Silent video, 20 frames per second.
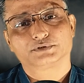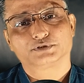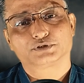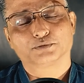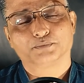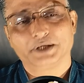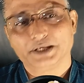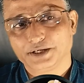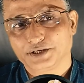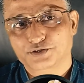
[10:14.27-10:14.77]

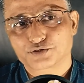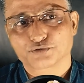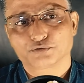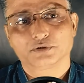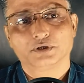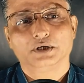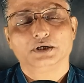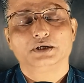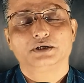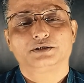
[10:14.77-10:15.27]
So we need
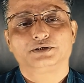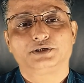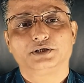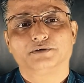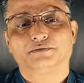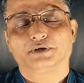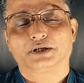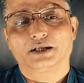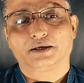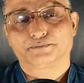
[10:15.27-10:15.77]
to
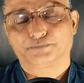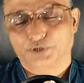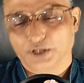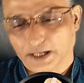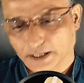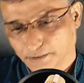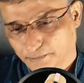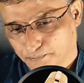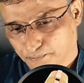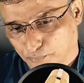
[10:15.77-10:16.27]
develop
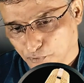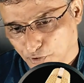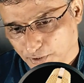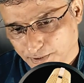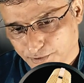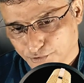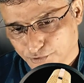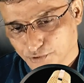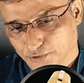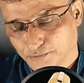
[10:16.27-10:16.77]
that
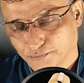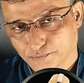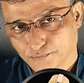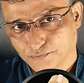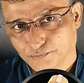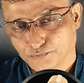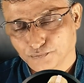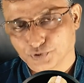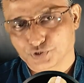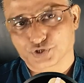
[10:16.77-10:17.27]
point
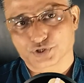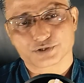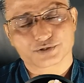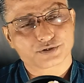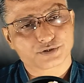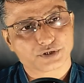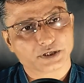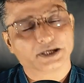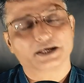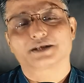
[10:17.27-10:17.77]
which
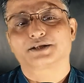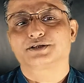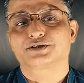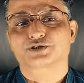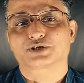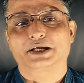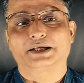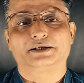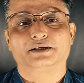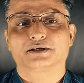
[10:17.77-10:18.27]
is there
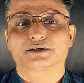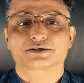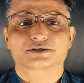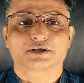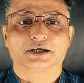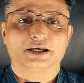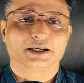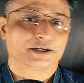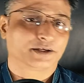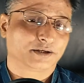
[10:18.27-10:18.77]
inside
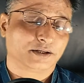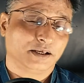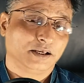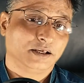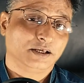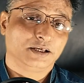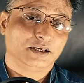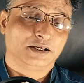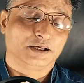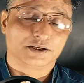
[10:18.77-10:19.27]
us, and
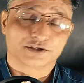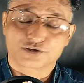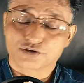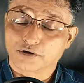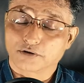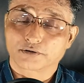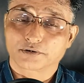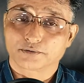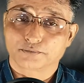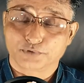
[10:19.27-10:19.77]
is
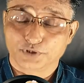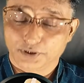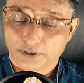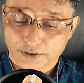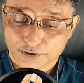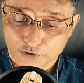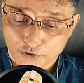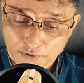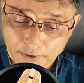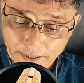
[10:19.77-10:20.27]
not, we
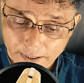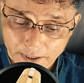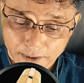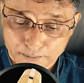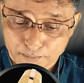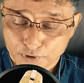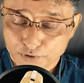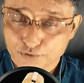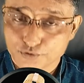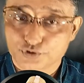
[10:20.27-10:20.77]
are not
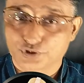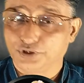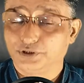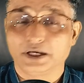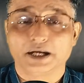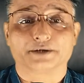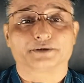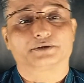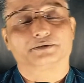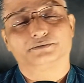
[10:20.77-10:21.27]
able to see
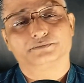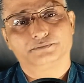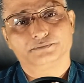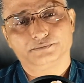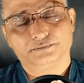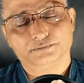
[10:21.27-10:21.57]
that.